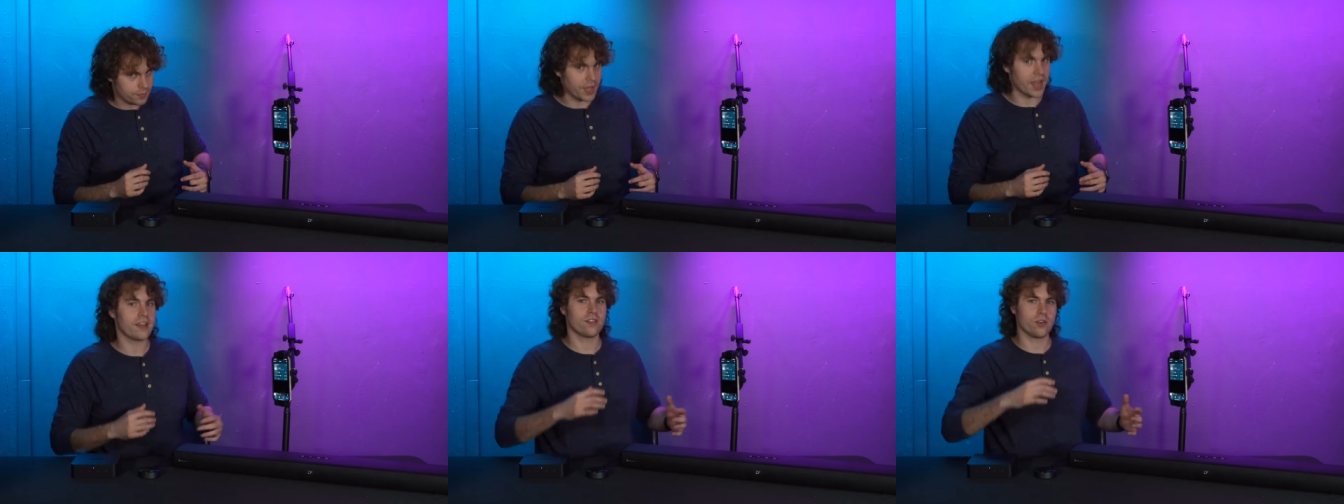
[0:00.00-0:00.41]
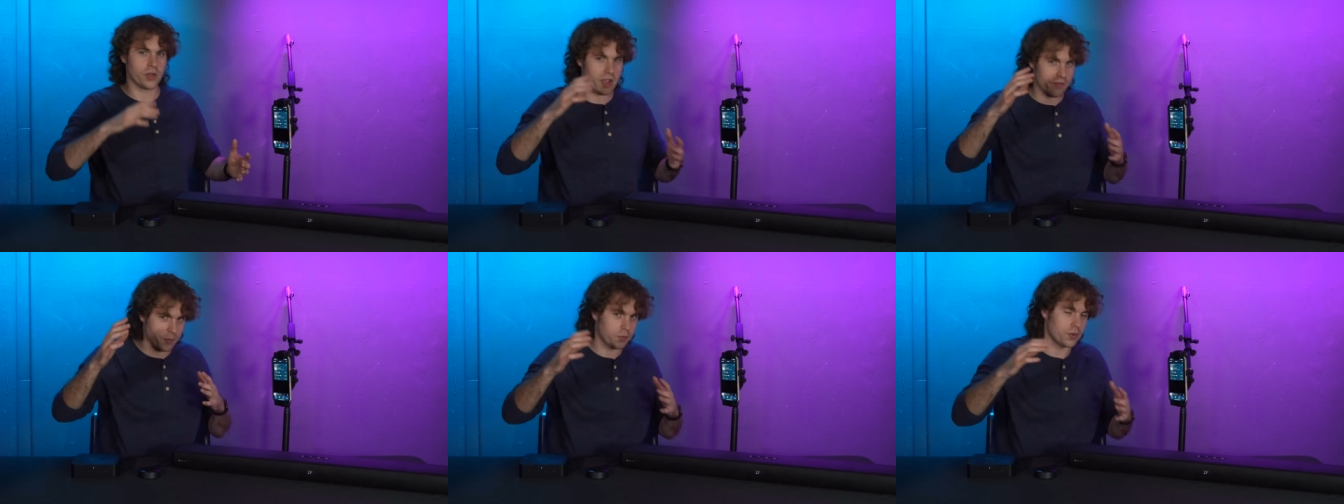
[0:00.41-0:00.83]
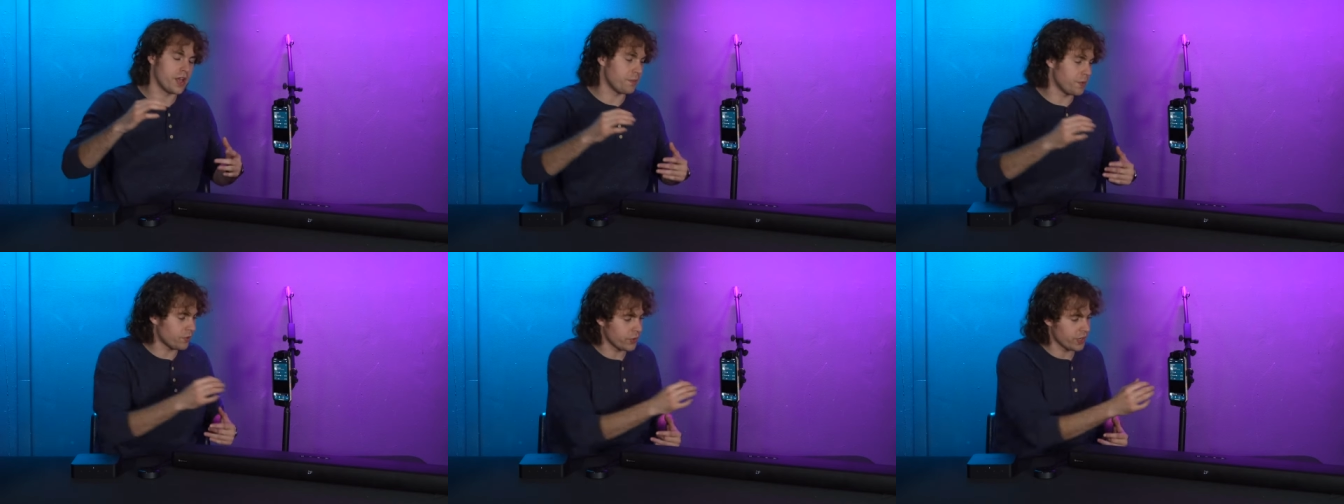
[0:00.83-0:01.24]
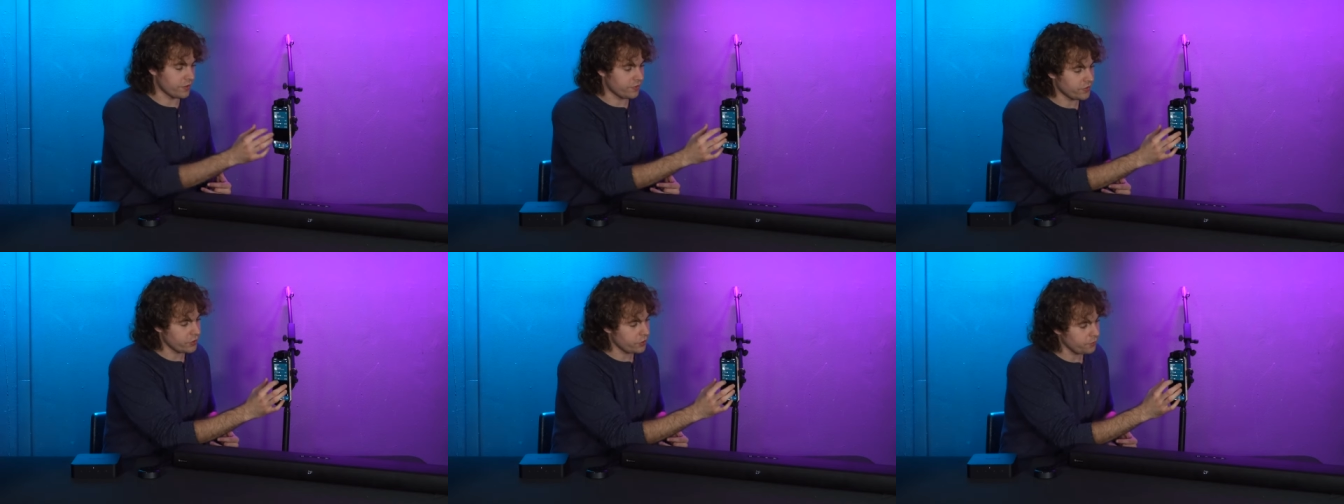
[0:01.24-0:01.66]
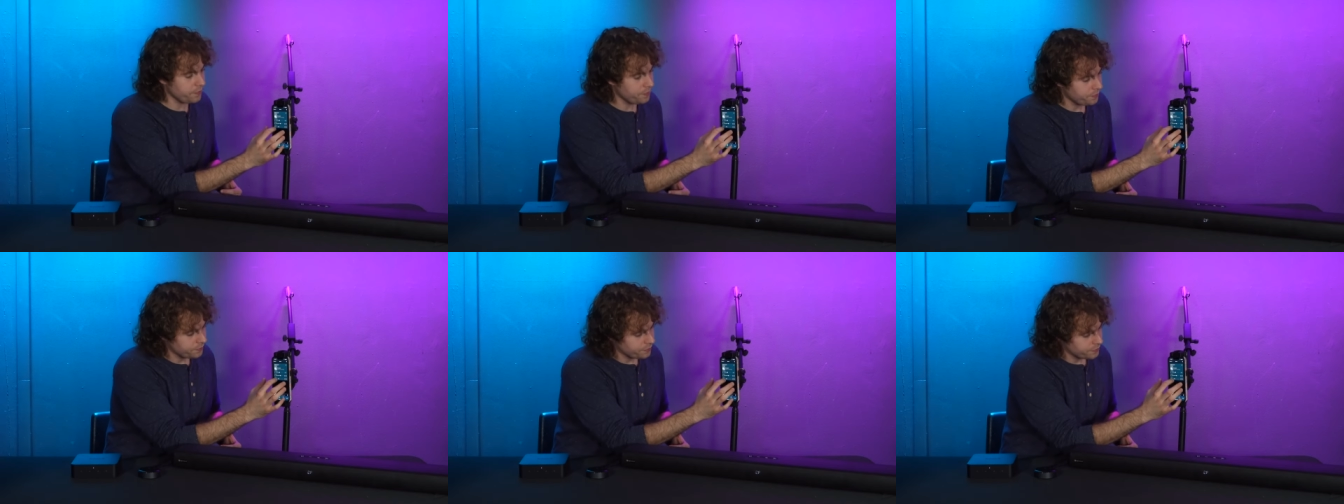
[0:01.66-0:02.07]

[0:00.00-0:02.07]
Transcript: Nice, so we have a blend between two